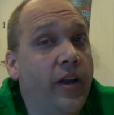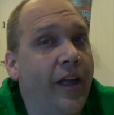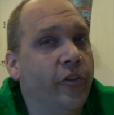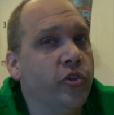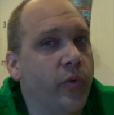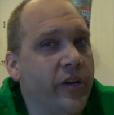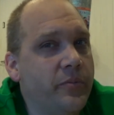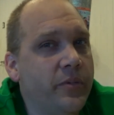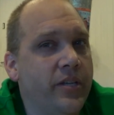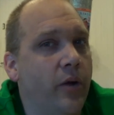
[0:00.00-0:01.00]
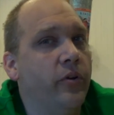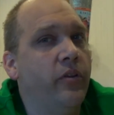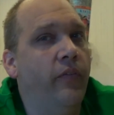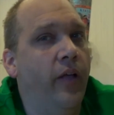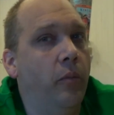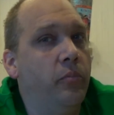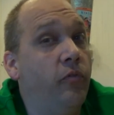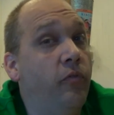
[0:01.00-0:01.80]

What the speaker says: Now there's recipes that were developed